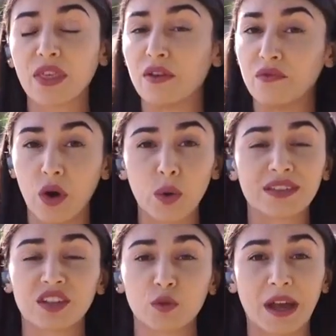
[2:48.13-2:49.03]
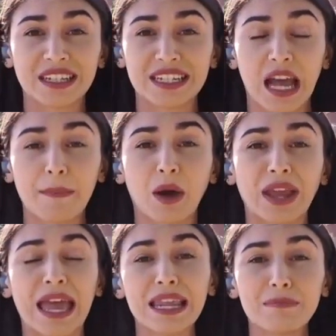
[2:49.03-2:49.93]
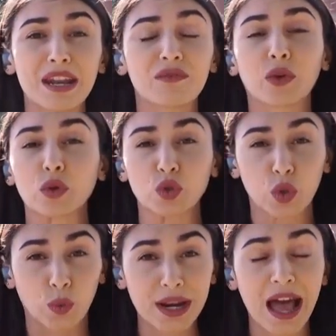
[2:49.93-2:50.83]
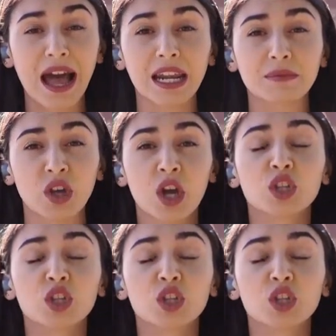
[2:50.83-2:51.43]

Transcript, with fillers: That vote is expected to come out any minute for those three items.